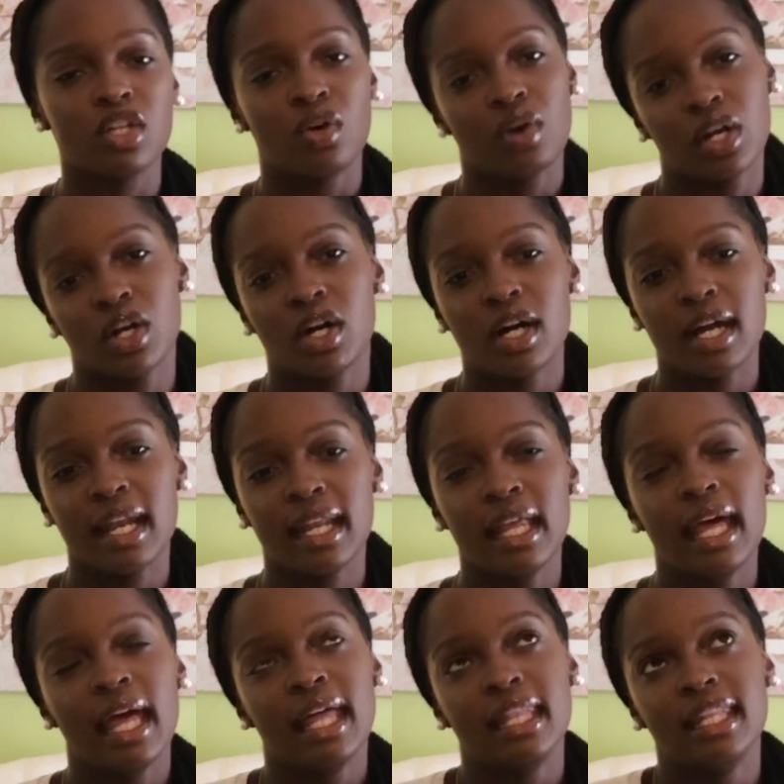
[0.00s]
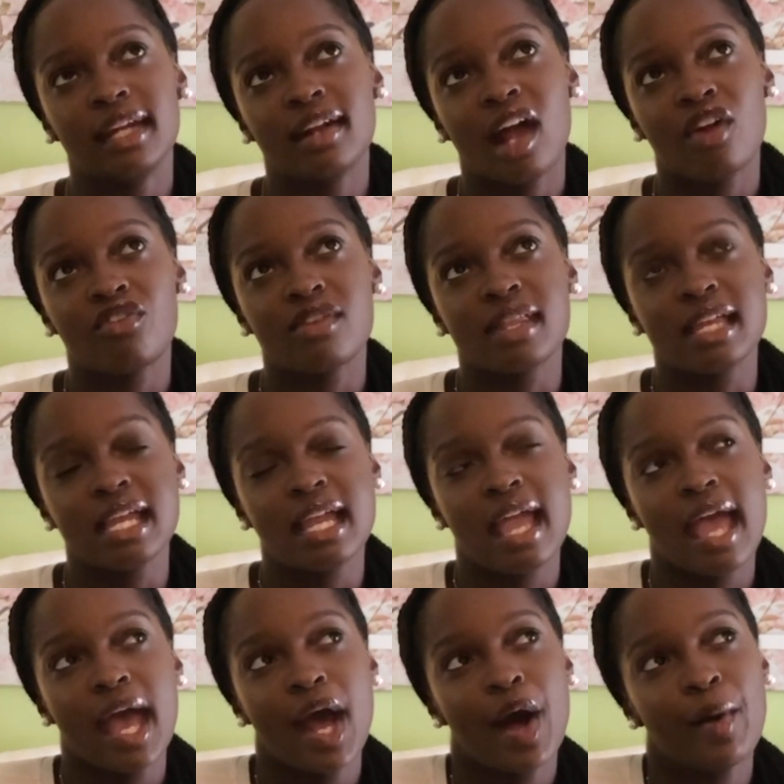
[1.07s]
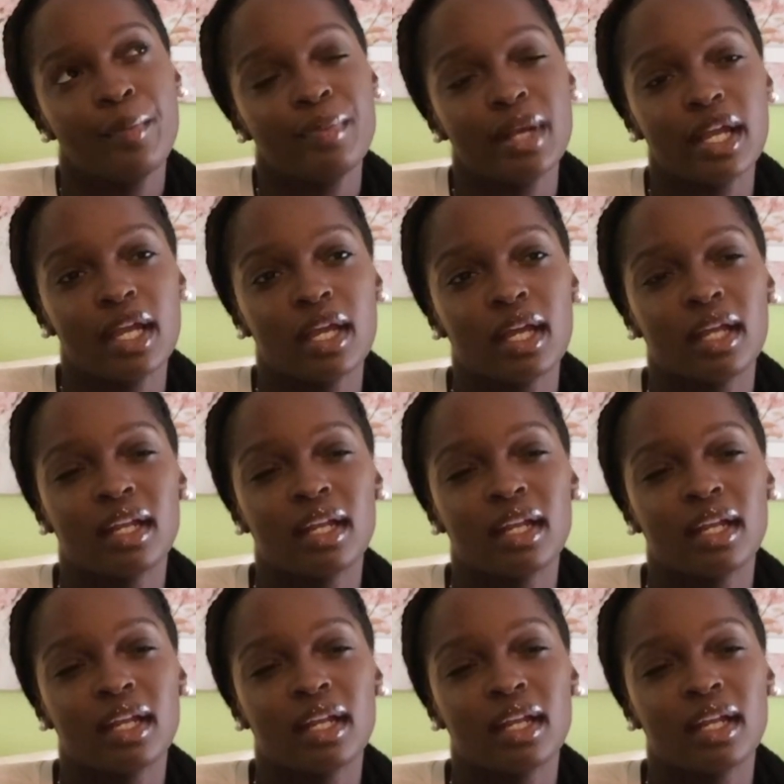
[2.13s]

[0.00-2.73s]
going on, they're not really helping